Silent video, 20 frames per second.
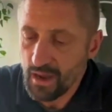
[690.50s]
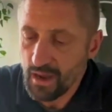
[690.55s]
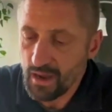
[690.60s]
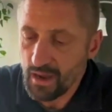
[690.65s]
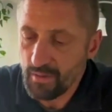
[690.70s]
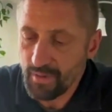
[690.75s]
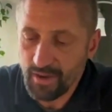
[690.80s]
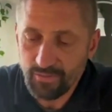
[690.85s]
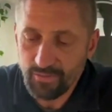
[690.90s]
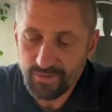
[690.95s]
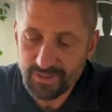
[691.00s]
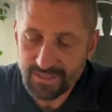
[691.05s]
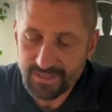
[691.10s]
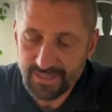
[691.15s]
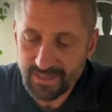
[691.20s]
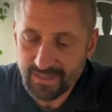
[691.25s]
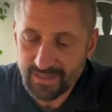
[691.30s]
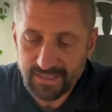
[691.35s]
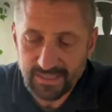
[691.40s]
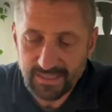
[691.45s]
I wouldn't
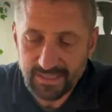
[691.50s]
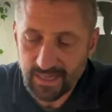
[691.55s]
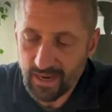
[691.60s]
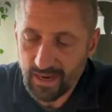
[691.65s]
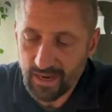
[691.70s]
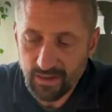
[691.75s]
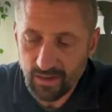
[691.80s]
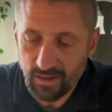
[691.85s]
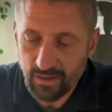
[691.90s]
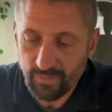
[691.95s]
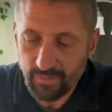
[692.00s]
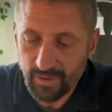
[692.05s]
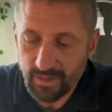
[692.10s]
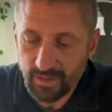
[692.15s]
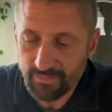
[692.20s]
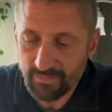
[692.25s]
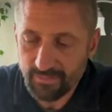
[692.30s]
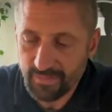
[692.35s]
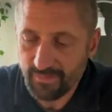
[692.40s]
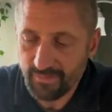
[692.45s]
say this is a high carb
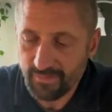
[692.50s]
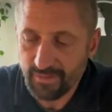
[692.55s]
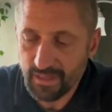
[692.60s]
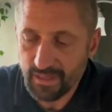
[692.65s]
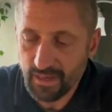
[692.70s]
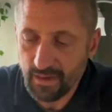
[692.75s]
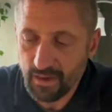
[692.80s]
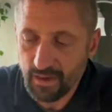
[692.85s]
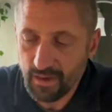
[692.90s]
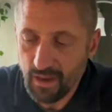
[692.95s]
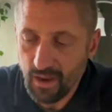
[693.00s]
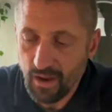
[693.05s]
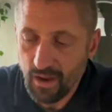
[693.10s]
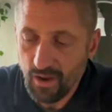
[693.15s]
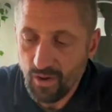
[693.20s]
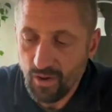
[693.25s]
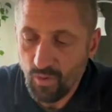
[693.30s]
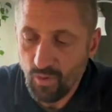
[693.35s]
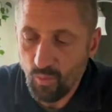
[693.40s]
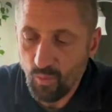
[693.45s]
item, given that
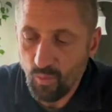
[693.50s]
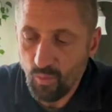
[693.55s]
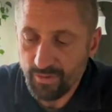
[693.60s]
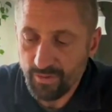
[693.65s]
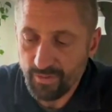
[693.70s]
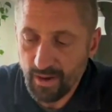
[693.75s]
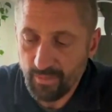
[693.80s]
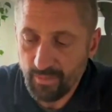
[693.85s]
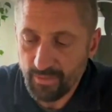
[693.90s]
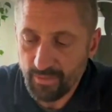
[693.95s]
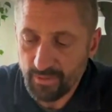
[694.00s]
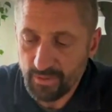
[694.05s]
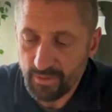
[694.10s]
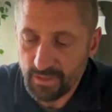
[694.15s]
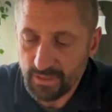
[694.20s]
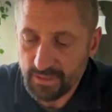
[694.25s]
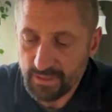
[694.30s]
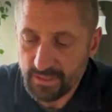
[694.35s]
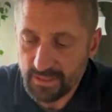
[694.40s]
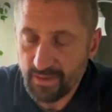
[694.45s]
one wrapper
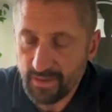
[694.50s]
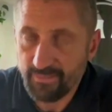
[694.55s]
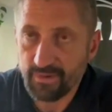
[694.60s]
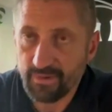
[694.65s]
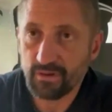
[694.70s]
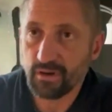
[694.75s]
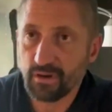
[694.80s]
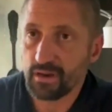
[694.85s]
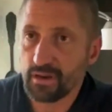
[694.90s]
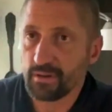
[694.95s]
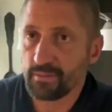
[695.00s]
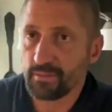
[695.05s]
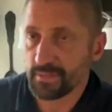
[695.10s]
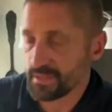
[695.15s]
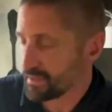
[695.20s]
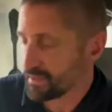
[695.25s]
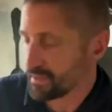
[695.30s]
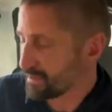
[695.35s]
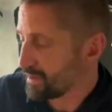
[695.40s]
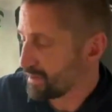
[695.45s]
is 7
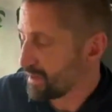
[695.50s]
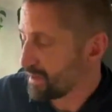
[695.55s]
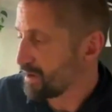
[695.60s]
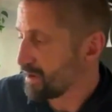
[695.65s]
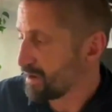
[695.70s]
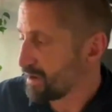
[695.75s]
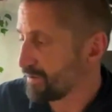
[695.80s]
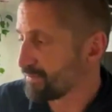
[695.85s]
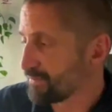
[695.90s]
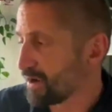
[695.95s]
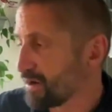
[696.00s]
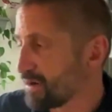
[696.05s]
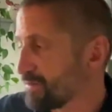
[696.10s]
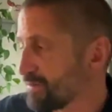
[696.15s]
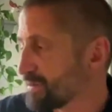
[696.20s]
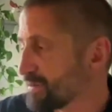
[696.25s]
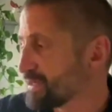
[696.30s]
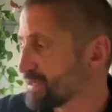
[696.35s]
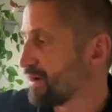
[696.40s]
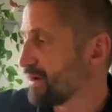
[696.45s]
grams of
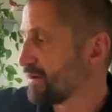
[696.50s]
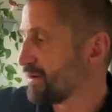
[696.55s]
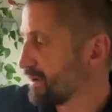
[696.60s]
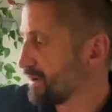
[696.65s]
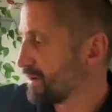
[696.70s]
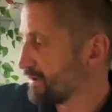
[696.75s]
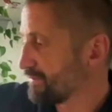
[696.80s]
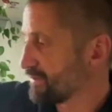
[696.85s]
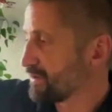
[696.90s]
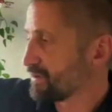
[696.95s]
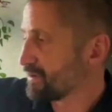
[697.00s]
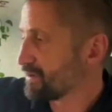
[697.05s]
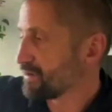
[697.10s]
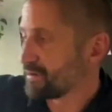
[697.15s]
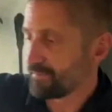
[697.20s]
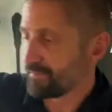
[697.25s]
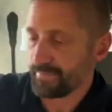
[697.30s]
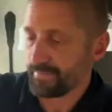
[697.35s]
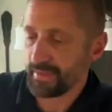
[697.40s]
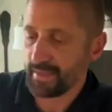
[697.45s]
carbs. However,
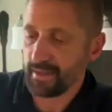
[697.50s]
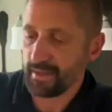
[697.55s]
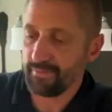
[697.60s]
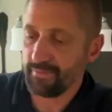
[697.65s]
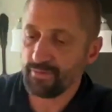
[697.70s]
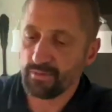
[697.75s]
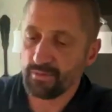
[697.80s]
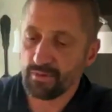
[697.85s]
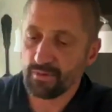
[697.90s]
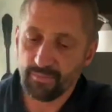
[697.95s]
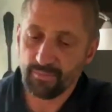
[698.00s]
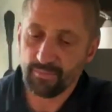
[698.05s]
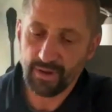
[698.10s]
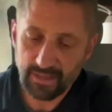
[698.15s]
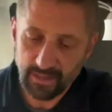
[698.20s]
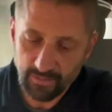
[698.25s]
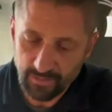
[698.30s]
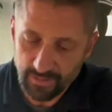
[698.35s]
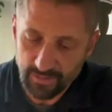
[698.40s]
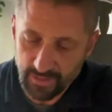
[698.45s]
if you
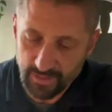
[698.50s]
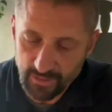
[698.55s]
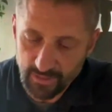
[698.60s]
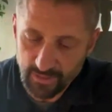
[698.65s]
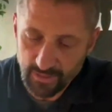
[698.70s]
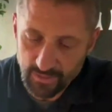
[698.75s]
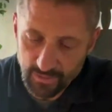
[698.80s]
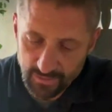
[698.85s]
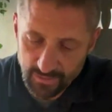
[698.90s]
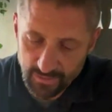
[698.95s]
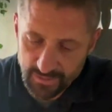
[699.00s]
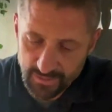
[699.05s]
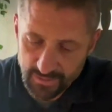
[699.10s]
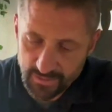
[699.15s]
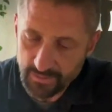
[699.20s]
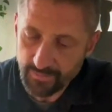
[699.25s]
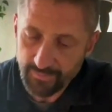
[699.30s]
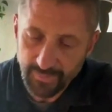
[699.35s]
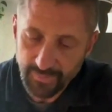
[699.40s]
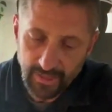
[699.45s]
combine that with the
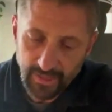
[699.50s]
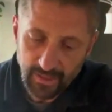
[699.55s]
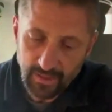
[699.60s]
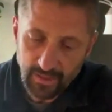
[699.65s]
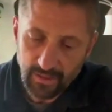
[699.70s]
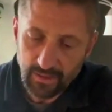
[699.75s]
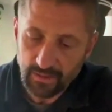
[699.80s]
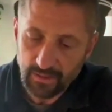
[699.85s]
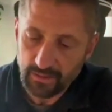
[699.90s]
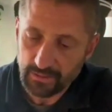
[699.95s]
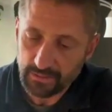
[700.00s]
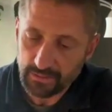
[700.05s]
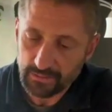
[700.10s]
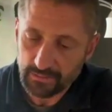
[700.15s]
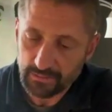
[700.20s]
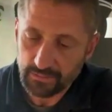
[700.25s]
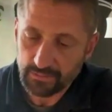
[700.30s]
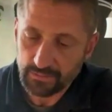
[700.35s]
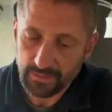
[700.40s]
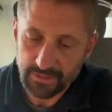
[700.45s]
noodles, let's
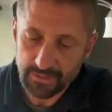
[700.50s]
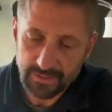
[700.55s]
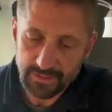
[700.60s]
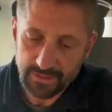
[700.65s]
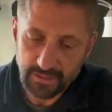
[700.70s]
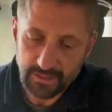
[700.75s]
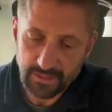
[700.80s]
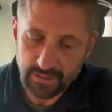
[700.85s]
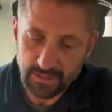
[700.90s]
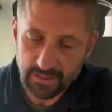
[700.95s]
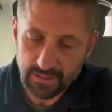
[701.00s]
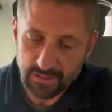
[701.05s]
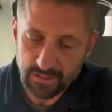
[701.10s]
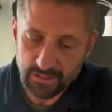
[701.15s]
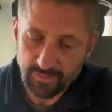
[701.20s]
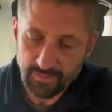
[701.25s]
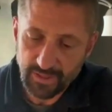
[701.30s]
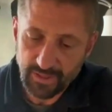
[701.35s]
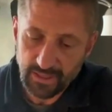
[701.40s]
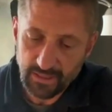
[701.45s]
see, because
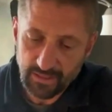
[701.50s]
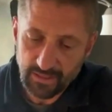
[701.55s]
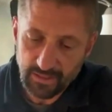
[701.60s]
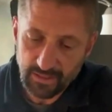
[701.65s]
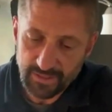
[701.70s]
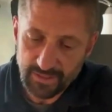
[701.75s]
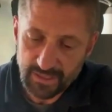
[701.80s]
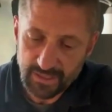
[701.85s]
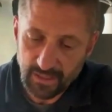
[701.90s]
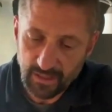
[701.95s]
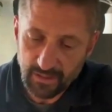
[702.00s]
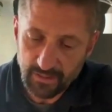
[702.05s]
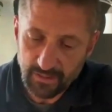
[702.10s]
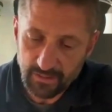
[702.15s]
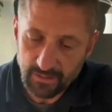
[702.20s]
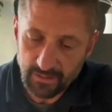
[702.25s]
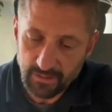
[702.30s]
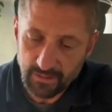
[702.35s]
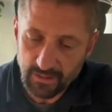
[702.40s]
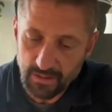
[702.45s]
you'd be eating them
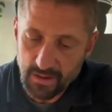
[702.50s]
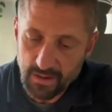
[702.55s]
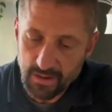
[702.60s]
together.